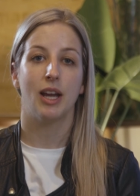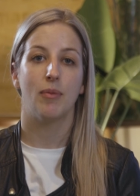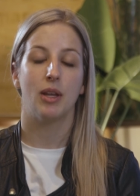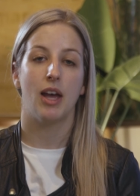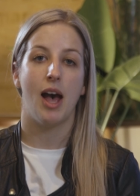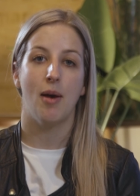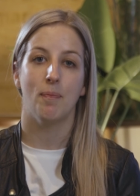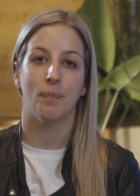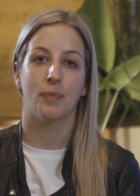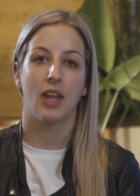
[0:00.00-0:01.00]
up
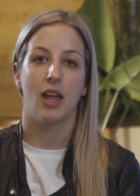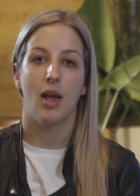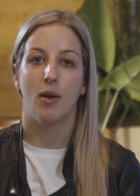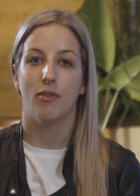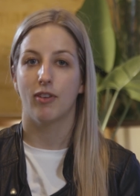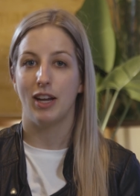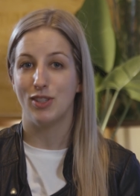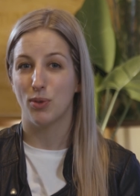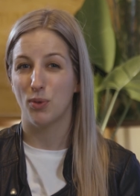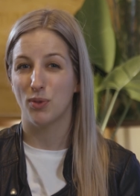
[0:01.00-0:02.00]
the free
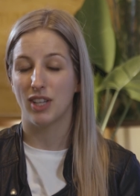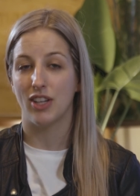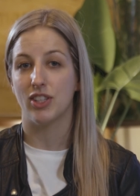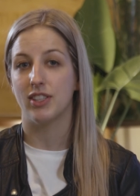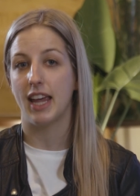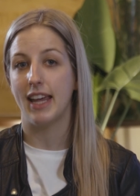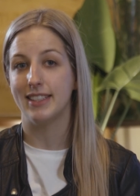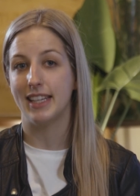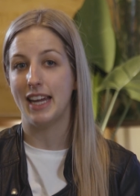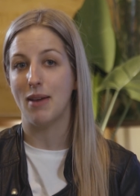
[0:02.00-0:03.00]
tools such as
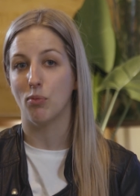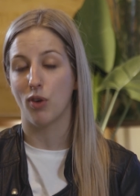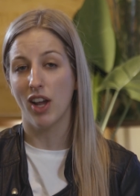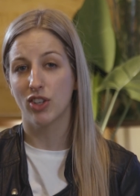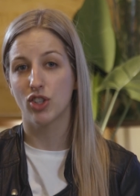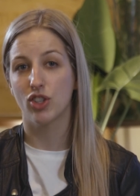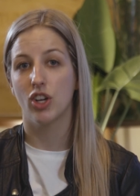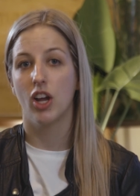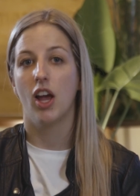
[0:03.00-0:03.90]
SEMrush,